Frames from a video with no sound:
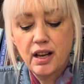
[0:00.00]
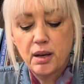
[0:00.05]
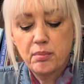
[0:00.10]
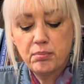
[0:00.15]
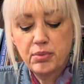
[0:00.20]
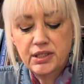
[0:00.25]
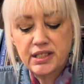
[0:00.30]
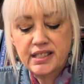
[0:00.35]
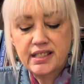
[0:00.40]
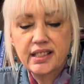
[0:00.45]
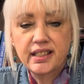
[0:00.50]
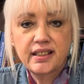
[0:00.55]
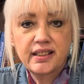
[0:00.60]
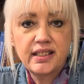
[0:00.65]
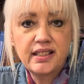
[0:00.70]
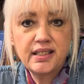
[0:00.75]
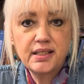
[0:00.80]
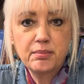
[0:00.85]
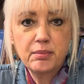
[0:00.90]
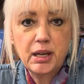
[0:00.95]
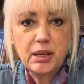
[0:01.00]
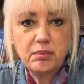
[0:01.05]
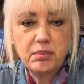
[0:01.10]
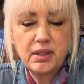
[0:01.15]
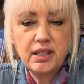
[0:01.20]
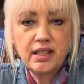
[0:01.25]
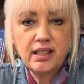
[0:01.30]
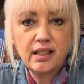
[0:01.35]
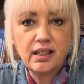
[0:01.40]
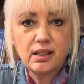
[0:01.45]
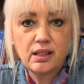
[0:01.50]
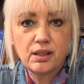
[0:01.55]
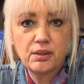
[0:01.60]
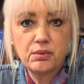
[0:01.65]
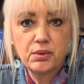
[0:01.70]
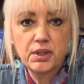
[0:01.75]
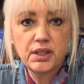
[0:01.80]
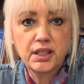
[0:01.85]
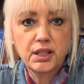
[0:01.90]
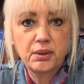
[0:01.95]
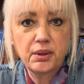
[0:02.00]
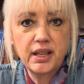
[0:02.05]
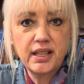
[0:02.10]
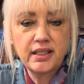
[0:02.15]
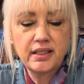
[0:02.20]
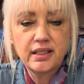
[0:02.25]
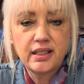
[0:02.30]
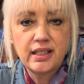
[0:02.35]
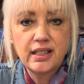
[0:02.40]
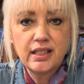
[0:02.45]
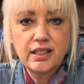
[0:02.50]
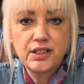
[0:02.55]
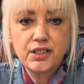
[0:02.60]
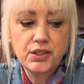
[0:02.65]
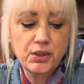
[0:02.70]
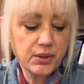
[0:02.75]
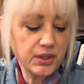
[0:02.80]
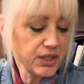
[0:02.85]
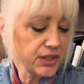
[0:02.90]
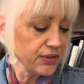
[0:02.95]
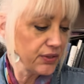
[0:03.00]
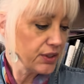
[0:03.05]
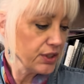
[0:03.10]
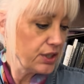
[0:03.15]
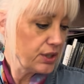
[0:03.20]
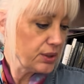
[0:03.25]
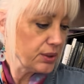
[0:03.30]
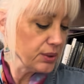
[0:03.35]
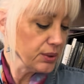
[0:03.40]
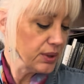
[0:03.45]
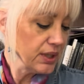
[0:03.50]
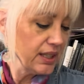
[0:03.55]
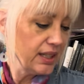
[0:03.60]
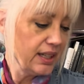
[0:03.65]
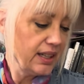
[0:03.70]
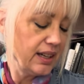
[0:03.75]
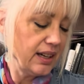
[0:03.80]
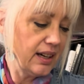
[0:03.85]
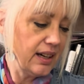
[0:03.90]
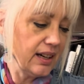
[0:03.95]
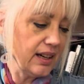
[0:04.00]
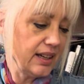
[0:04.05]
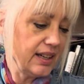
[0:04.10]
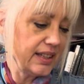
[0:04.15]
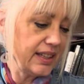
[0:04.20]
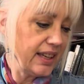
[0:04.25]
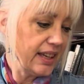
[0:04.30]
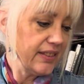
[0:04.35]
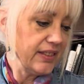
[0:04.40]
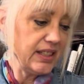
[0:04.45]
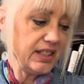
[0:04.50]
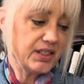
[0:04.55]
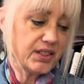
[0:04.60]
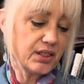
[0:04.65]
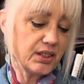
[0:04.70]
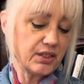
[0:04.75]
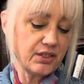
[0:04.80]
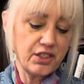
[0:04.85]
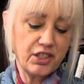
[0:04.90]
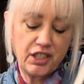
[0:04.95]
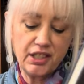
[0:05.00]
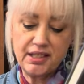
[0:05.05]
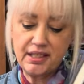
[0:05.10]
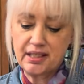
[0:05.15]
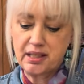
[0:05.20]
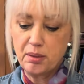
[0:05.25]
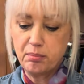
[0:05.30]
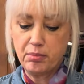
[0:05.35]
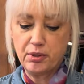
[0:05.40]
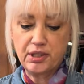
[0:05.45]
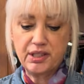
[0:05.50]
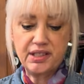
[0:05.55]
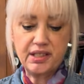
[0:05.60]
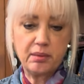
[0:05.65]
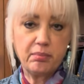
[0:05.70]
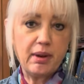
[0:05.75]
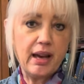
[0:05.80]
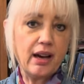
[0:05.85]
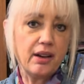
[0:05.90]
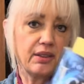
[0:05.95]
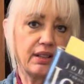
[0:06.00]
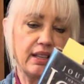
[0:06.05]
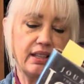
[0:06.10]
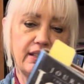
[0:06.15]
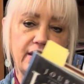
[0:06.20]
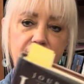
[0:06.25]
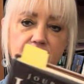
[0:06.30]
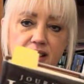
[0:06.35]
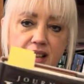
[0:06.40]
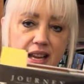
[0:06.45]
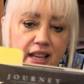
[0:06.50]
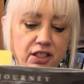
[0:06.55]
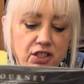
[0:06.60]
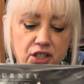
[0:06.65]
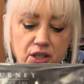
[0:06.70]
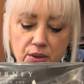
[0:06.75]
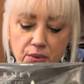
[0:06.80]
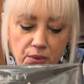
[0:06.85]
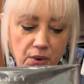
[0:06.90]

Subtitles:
Books like these might be a really great source for you. Again, these are just books about ancient